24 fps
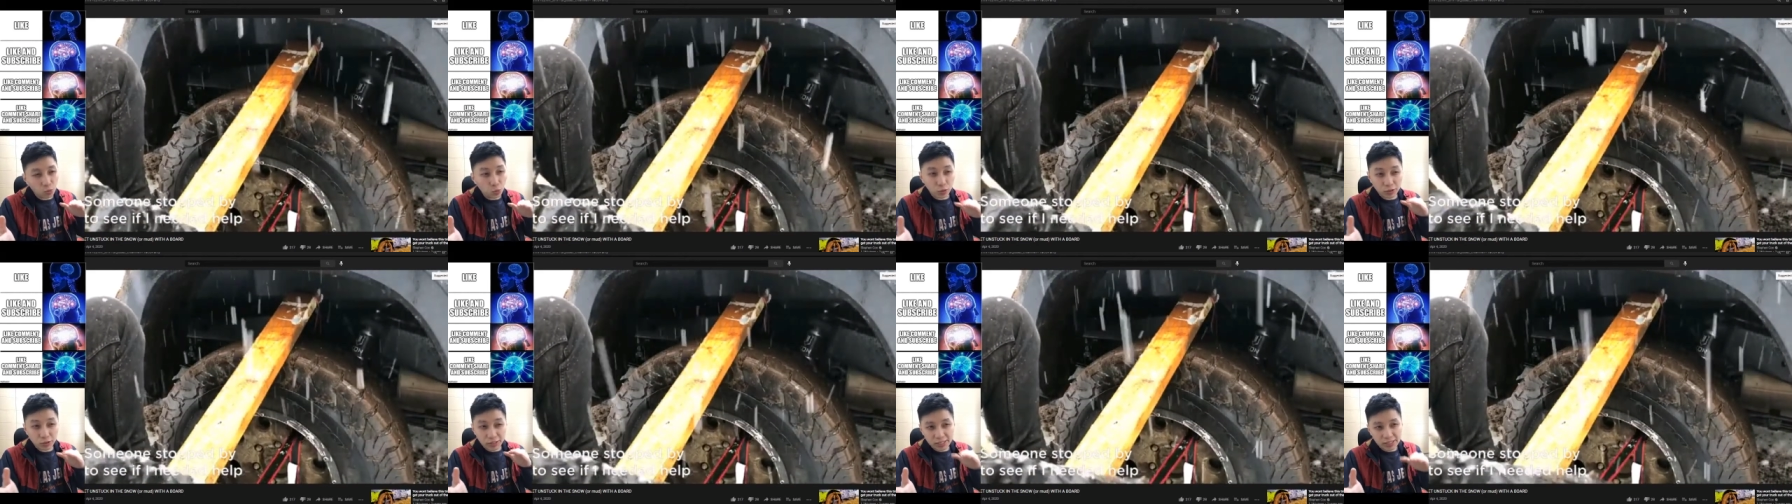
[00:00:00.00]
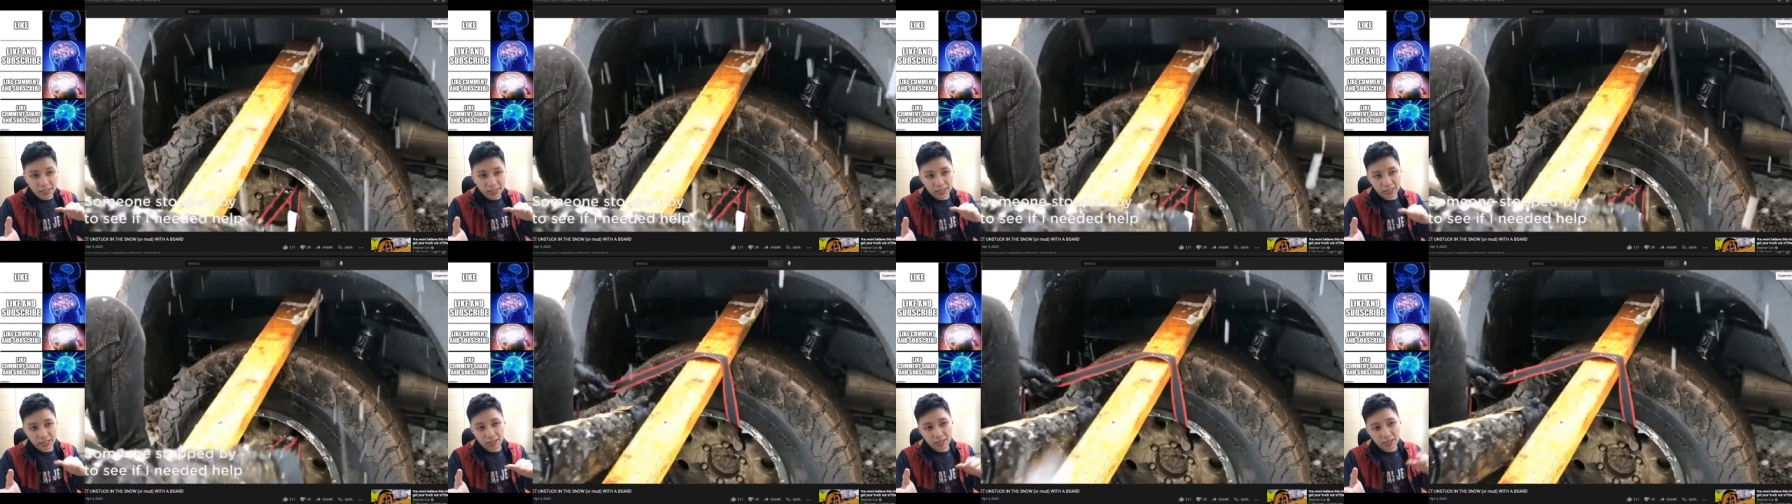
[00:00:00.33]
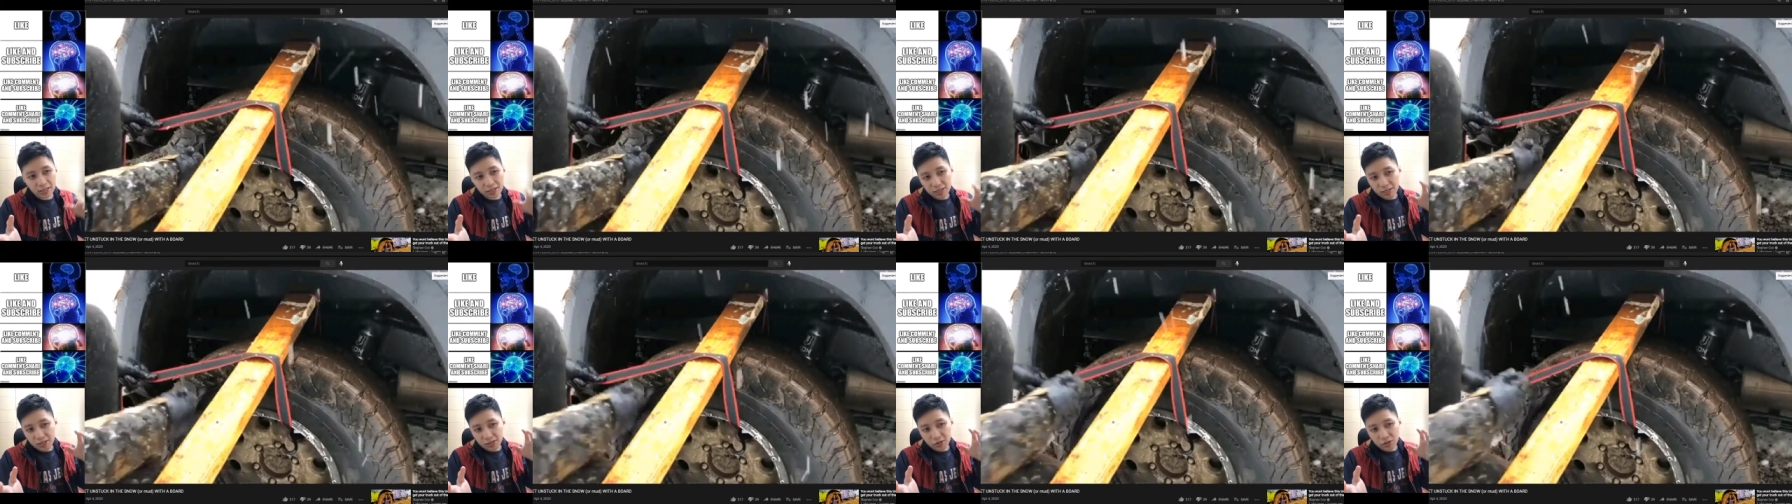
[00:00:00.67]
wood stick
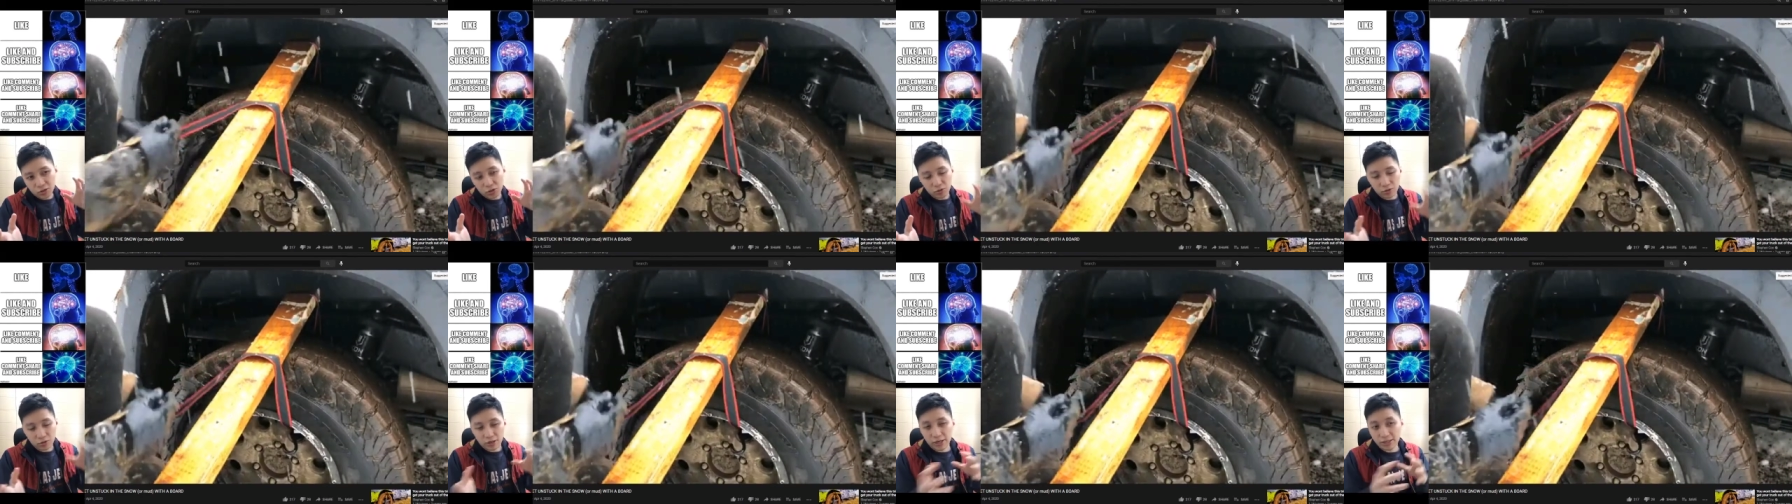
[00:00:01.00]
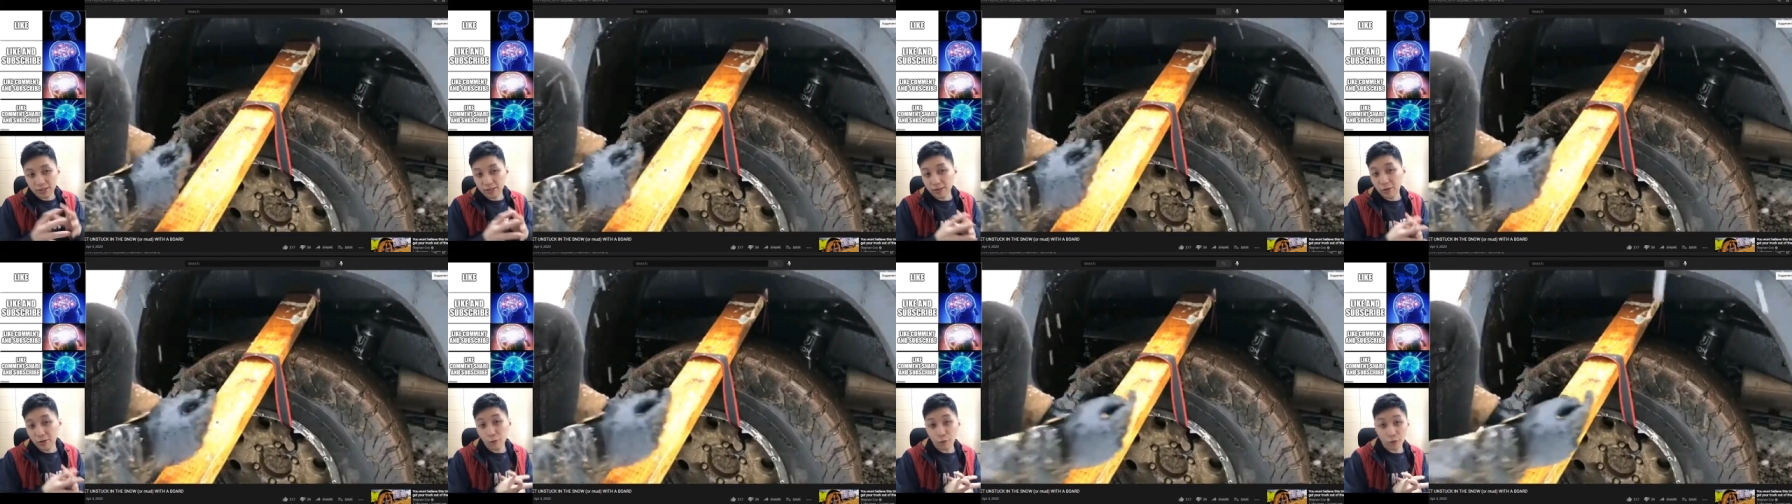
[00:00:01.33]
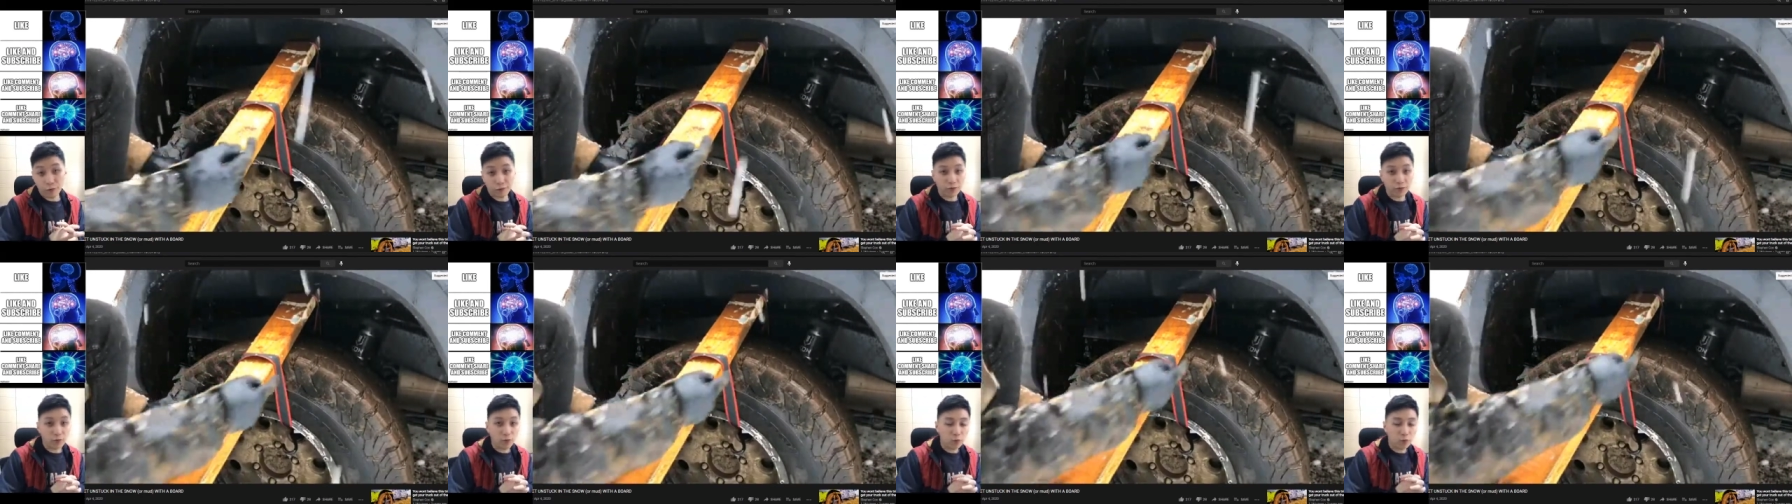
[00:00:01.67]
together
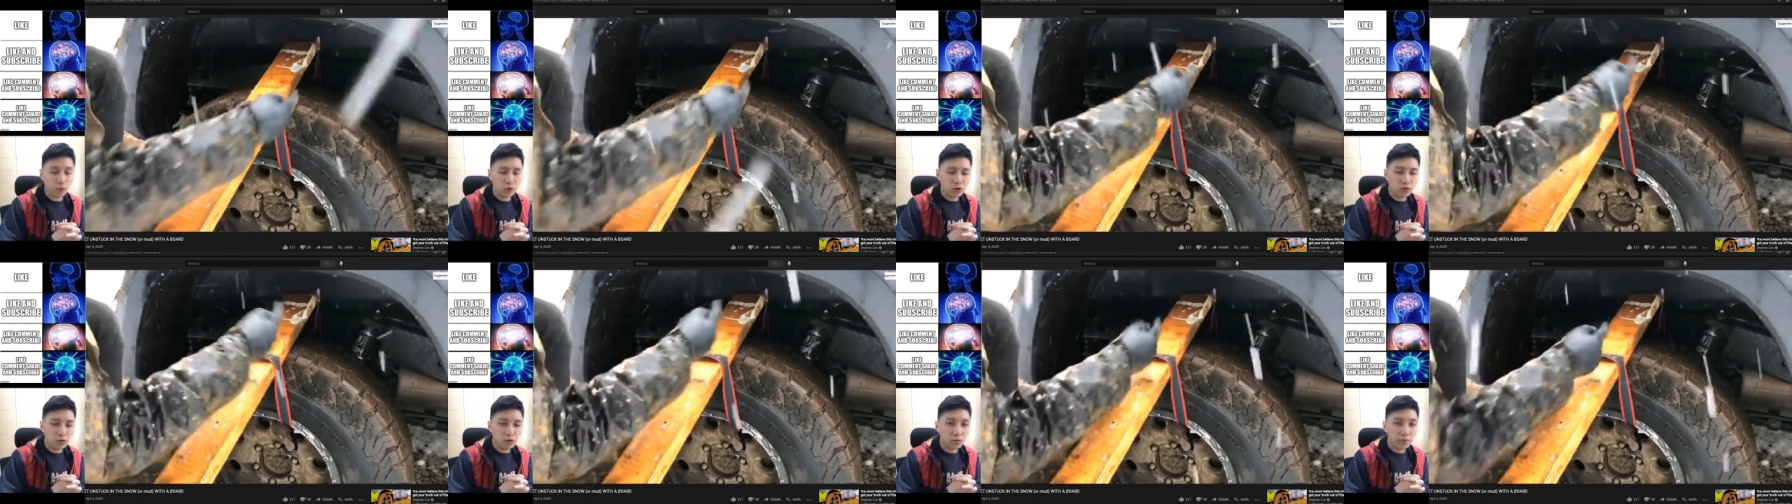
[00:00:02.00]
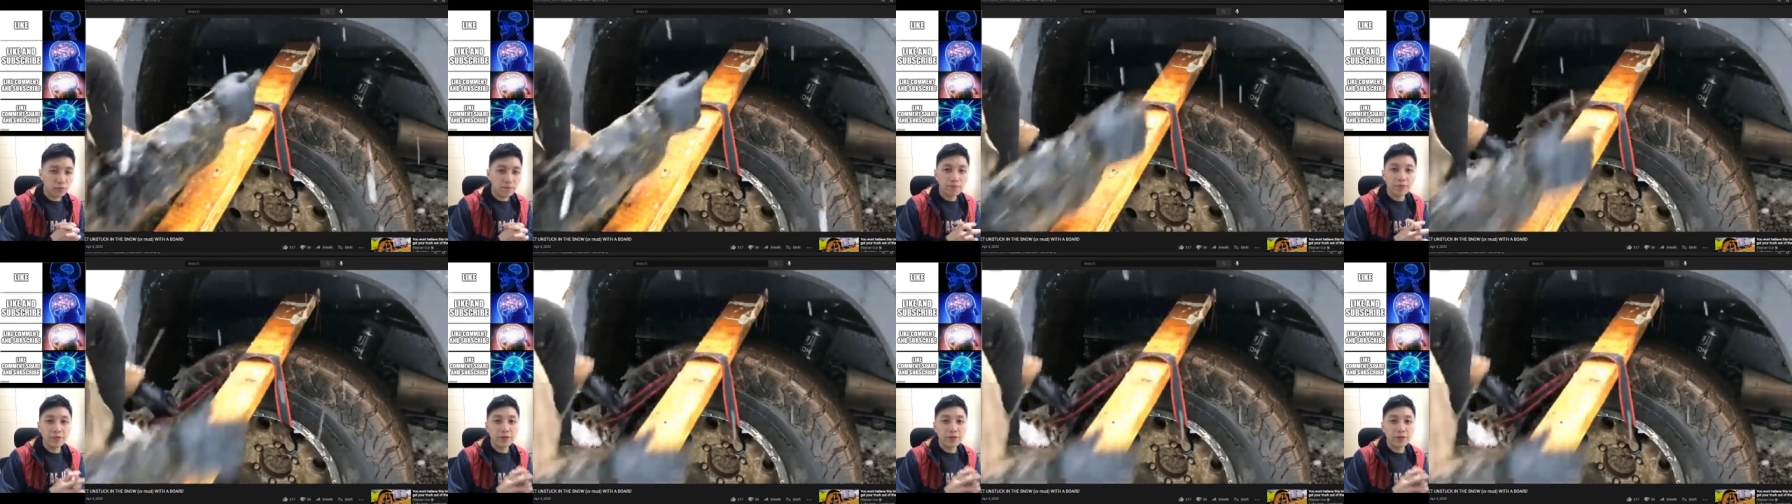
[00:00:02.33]
with the wheel,